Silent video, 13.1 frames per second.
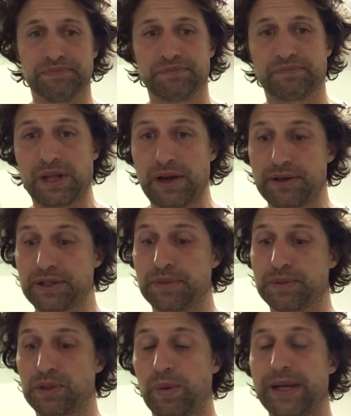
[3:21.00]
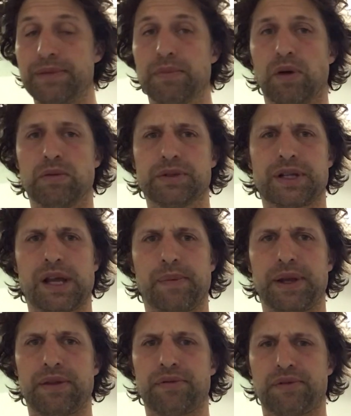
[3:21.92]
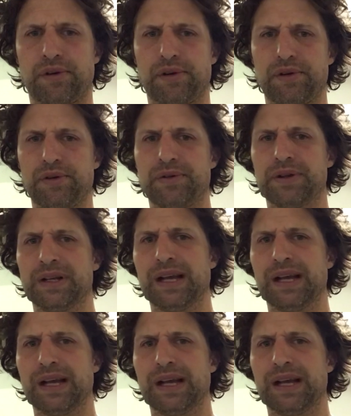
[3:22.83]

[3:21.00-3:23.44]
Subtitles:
there are some sweet malts coming through.